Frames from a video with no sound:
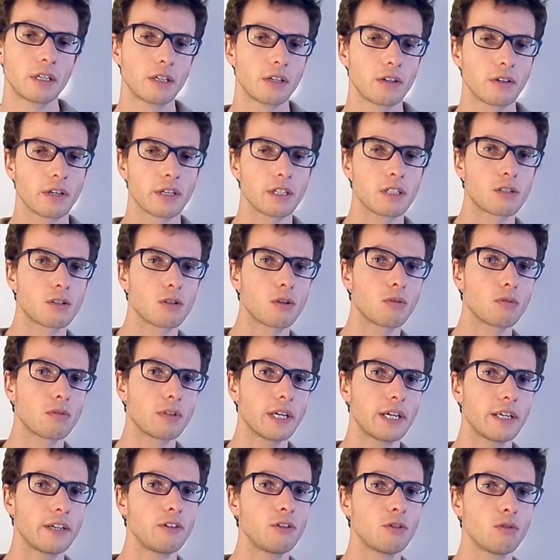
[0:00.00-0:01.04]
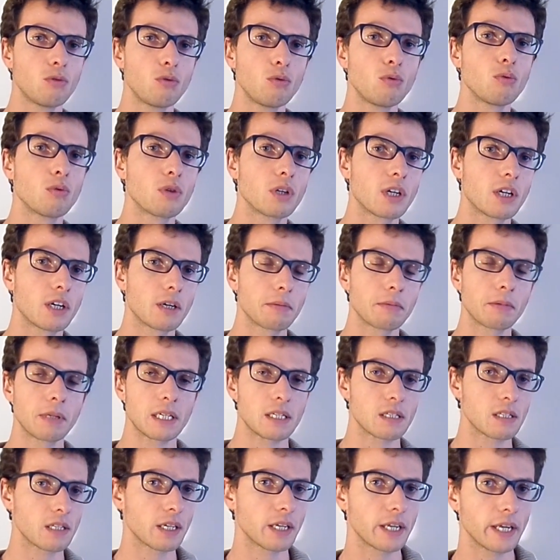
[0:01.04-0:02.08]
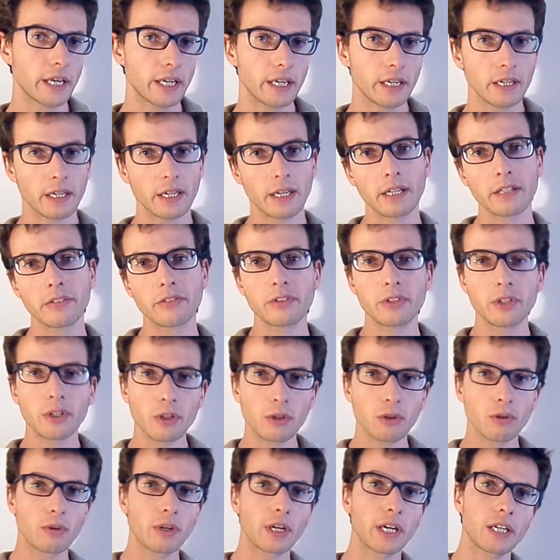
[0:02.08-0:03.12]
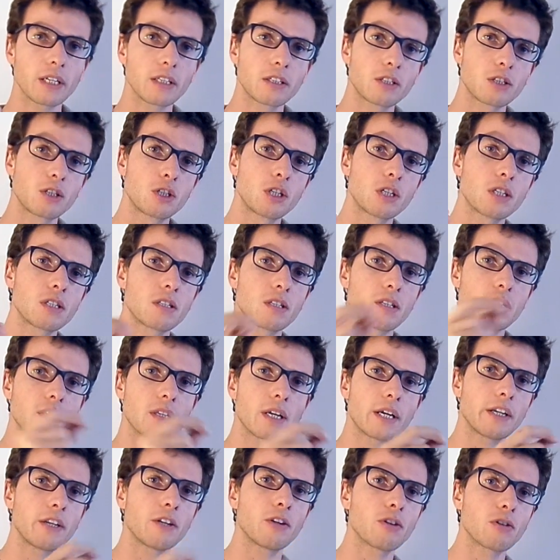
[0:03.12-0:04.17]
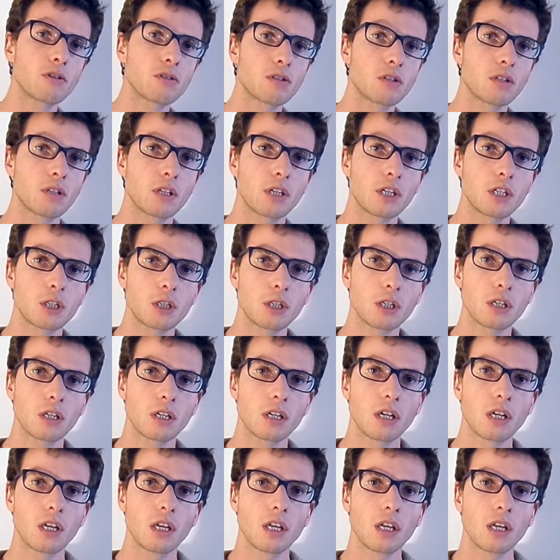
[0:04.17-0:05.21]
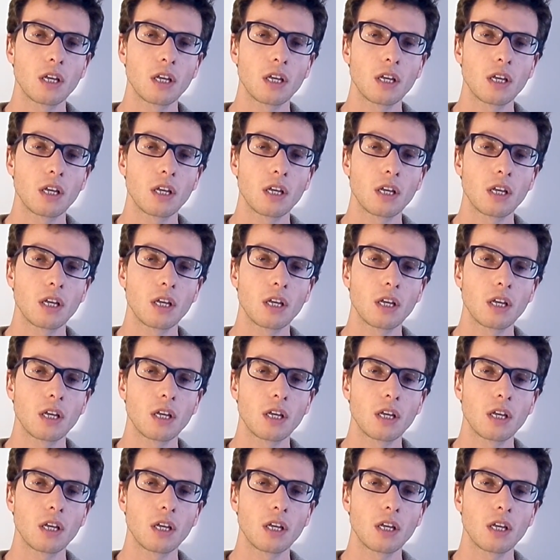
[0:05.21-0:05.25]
Okay, so then you do the curve test again until you get just a tiny oscillation